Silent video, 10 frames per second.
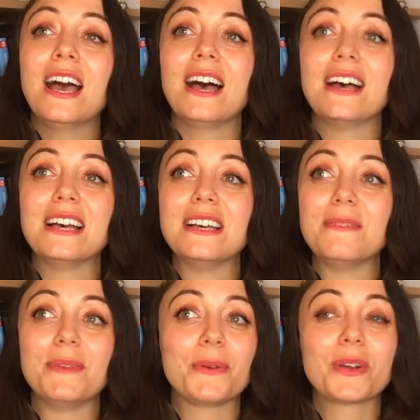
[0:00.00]

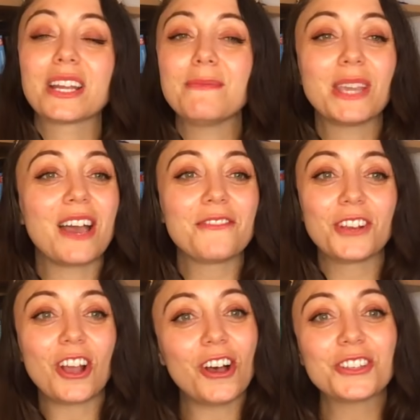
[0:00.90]
We're going to be
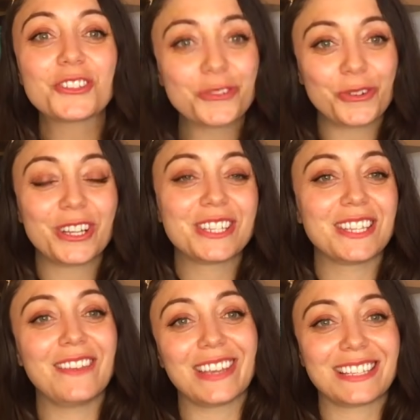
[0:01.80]
covering all
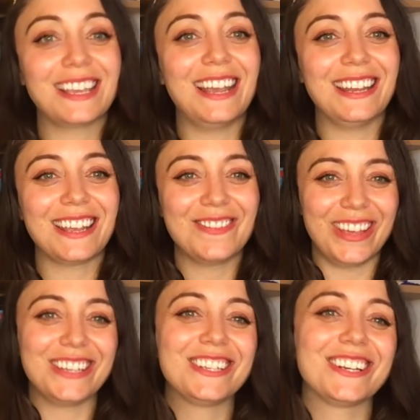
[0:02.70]
sorts of exciting
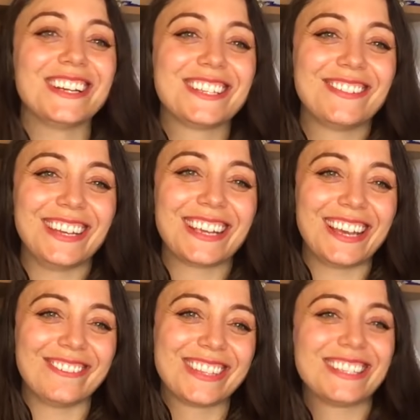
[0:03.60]
adventures when it
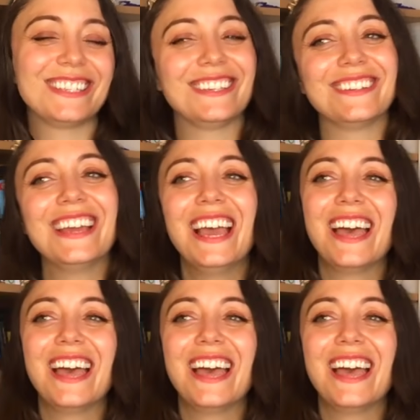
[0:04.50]
comes to